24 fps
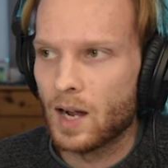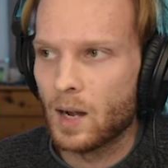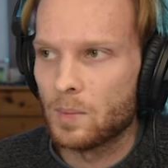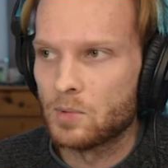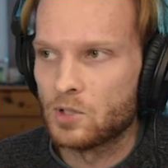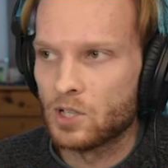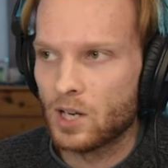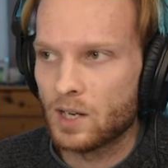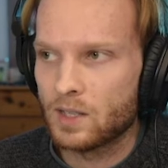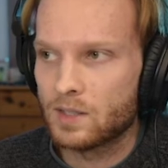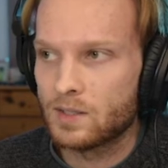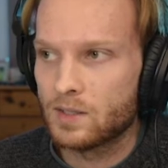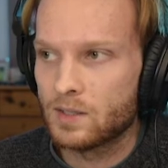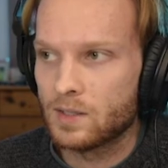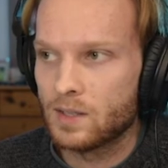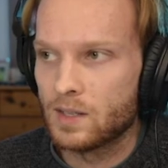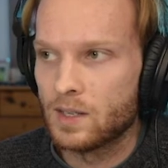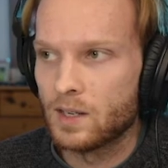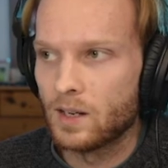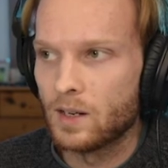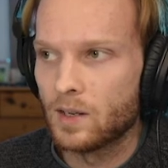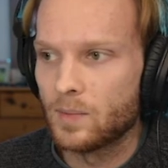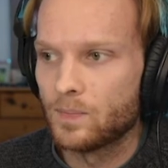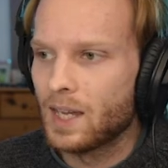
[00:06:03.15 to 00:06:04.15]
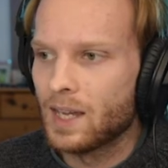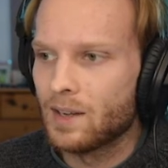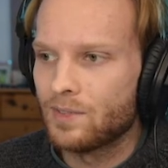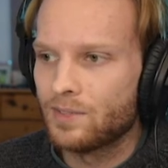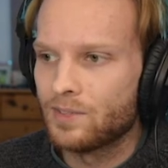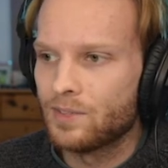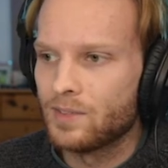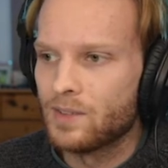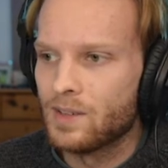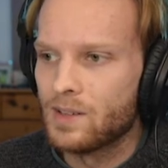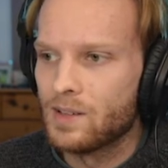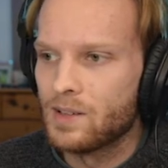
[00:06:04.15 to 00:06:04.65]
objects here,
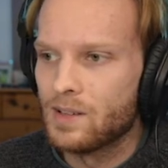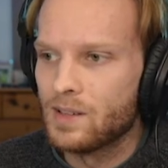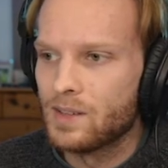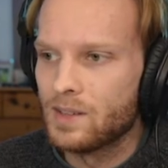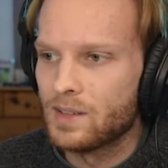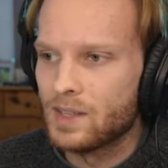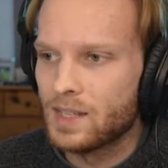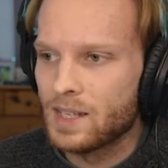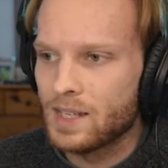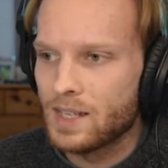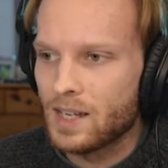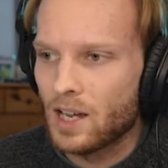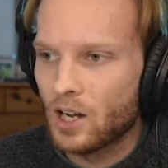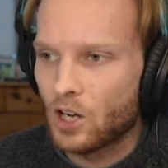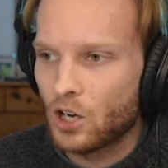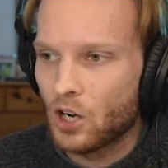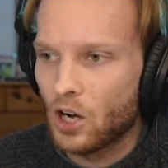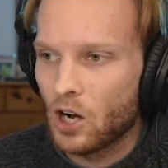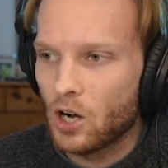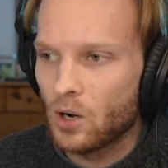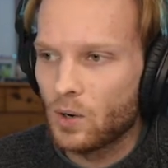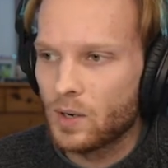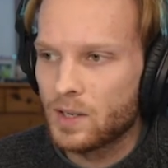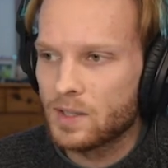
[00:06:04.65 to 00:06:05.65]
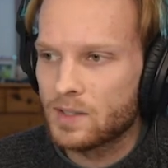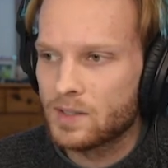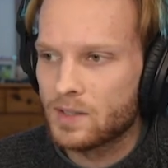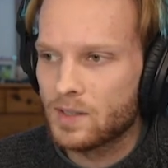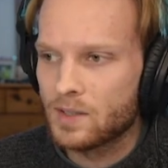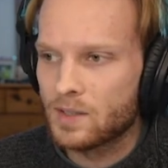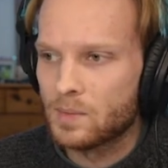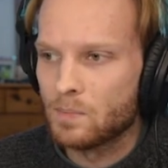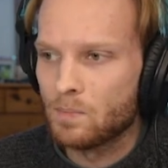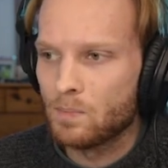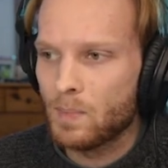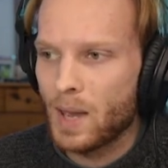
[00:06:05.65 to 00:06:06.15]
if the
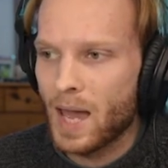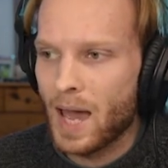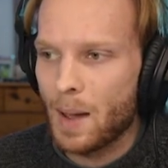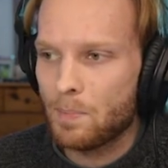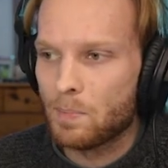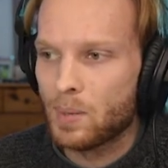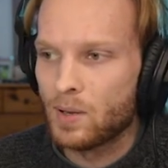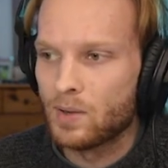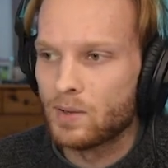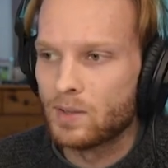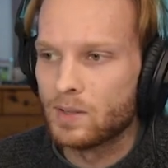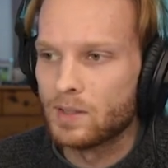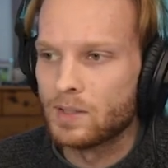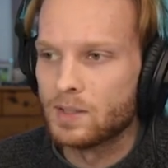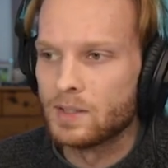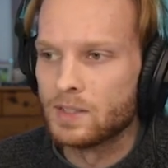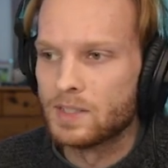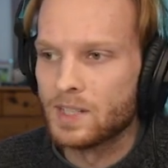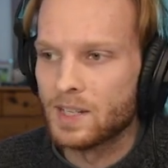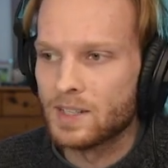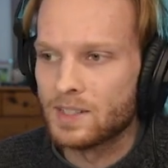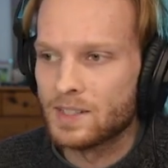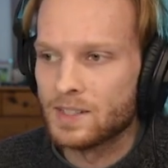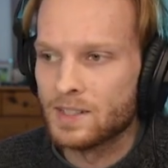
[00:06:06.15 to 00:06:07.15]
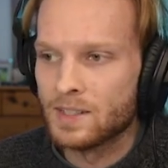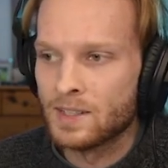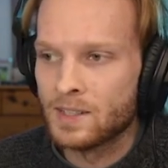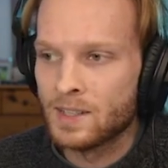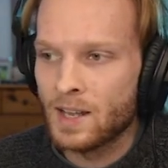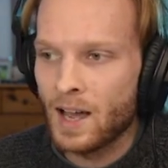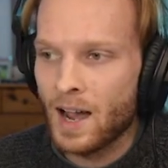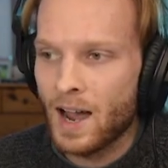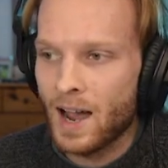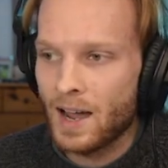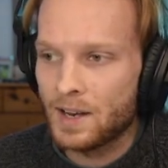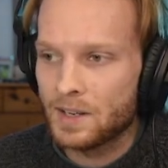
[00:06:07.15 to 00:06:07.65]
occurrences map does
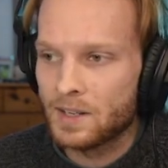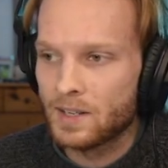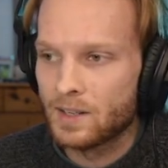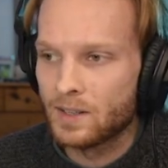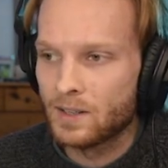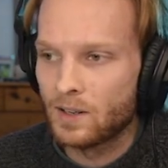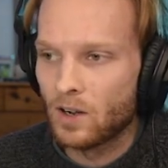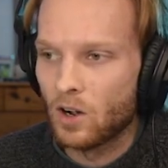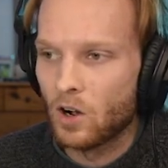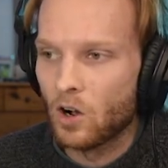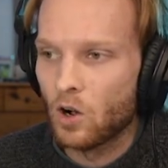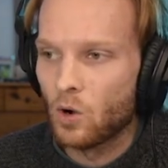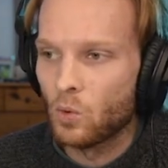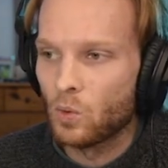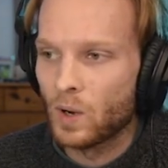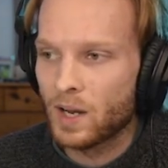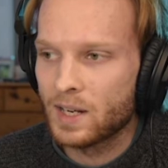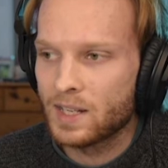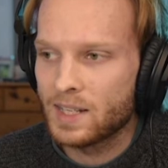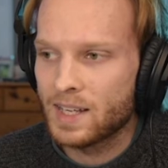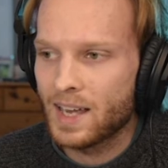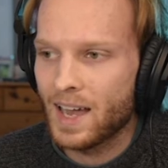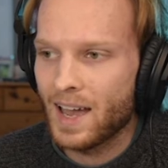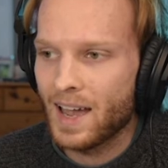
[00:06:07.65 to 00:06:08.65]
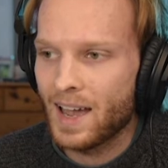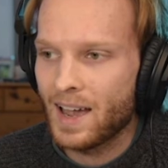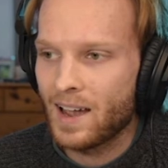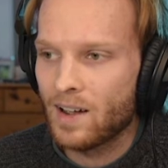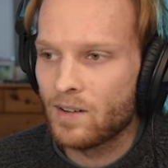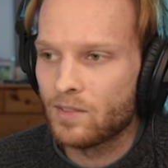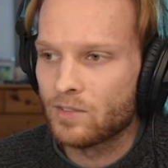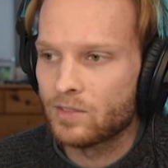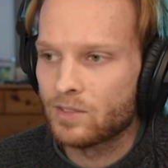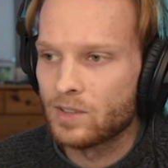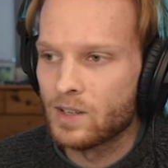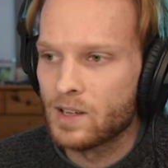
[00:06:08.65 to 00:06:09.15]
not already
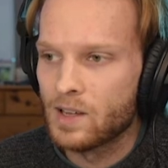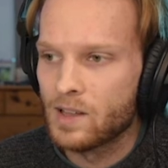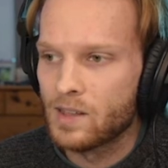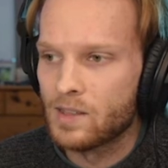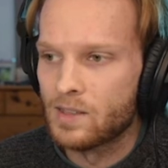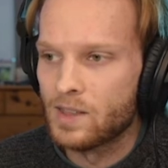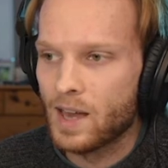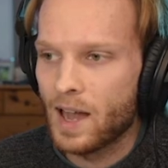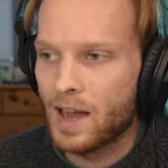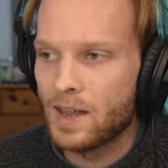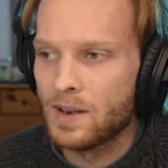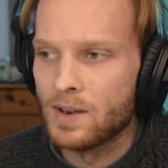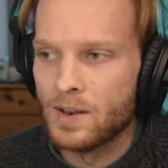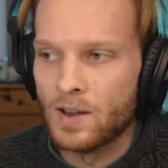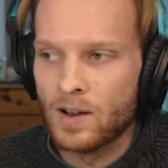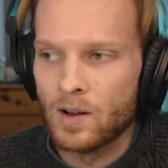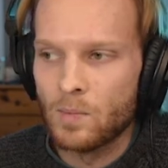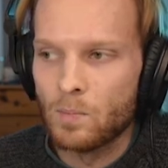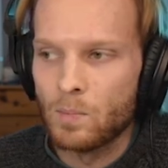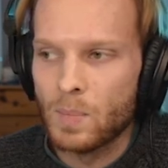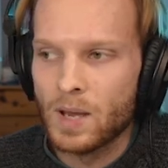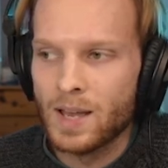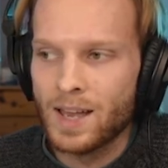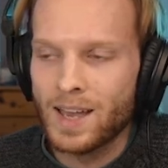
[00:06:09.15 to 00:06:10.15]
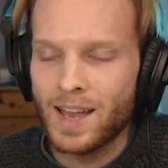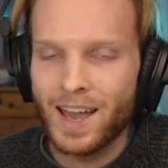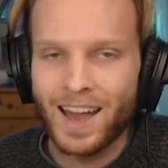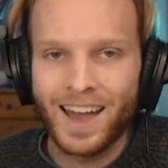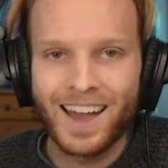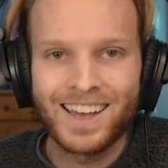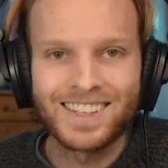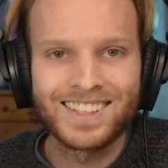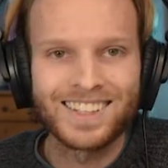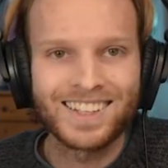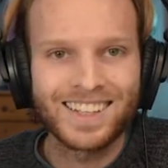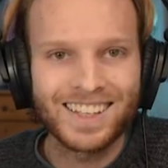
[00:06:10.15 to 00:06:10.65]
have that num
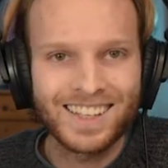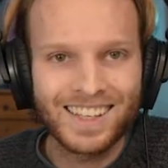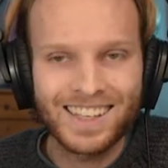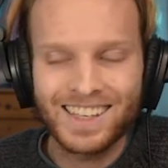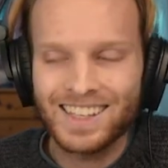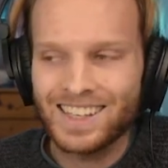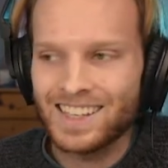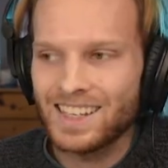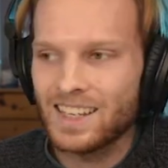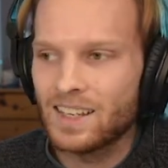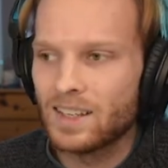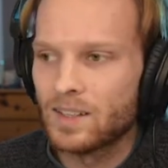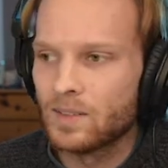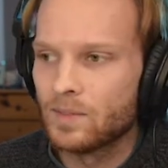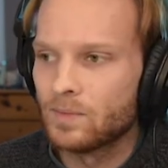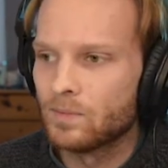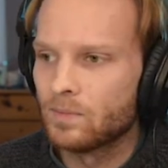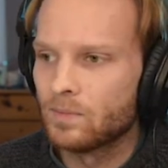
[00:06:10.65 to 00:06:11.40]
as a key,